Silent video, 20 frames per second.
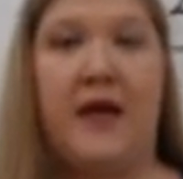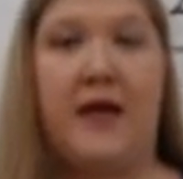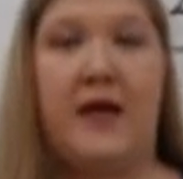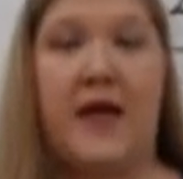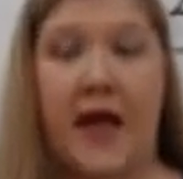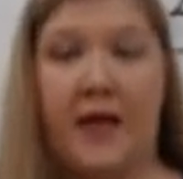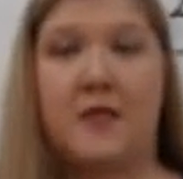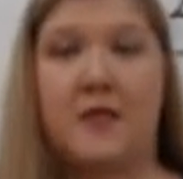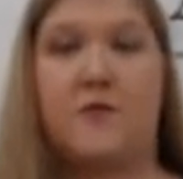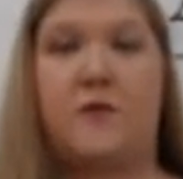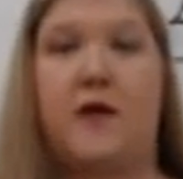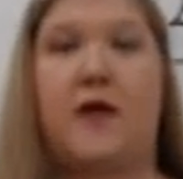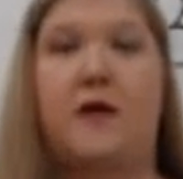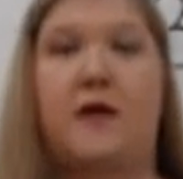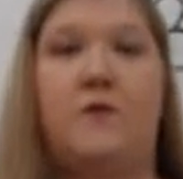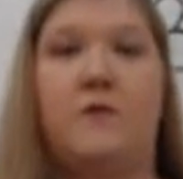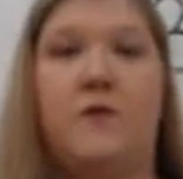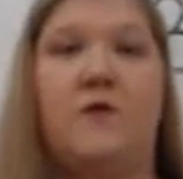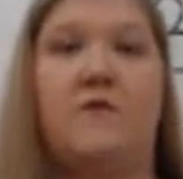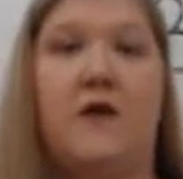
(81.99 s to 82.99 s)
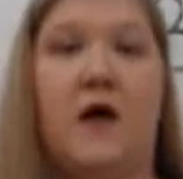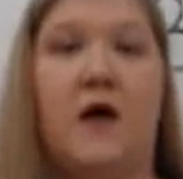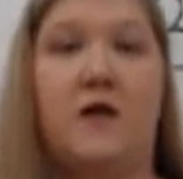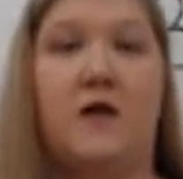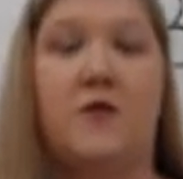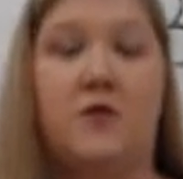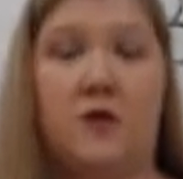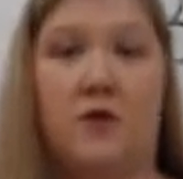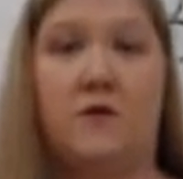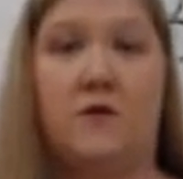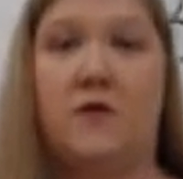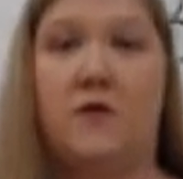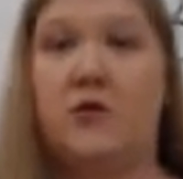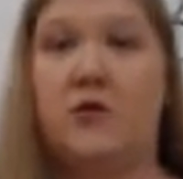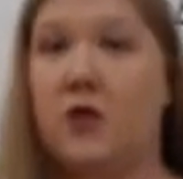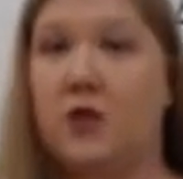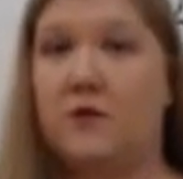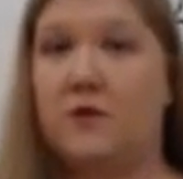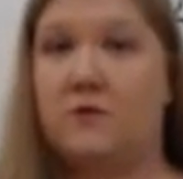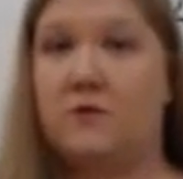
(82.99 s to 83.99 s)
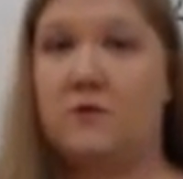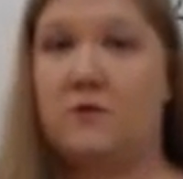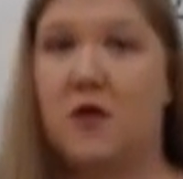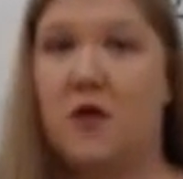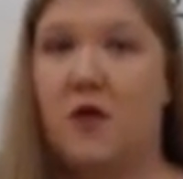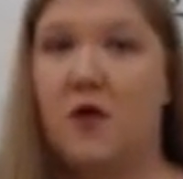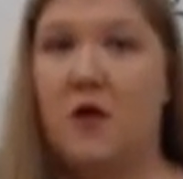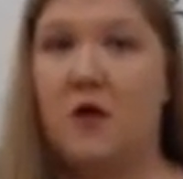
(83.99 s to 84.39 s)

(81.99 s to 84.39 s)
Next, we can move on to the 2's.